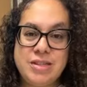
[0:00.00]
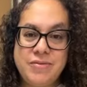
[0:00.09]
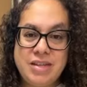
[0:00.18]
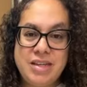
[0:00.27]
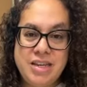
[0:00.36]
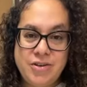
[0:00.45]
of
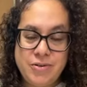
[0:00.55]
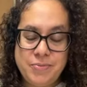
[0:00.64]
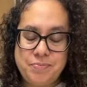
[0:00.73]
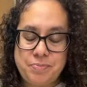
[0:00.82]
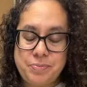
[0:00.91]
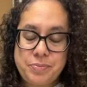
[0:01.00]
the year
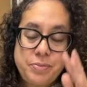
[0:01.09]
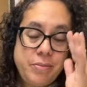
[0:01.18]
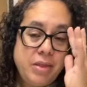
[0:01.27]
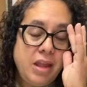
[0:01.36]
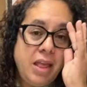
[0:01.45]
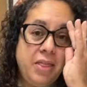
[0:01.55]

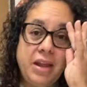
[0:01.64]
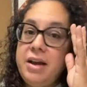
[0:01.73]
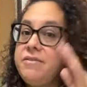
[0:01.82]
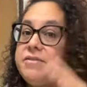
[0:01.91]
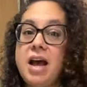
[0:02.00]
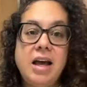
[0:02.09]
that
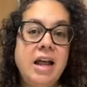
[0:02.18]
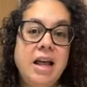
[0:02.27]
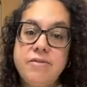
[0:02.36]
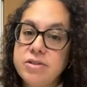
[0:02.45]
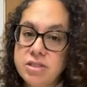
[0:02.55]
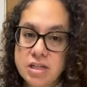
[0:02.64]
I've not
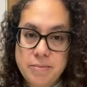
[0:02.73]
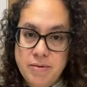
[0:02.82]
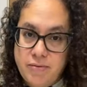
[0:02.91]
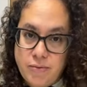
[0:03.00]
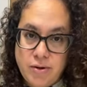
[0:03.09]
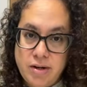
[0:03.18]
ever done
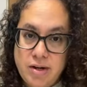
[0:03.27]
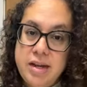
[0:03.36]
before.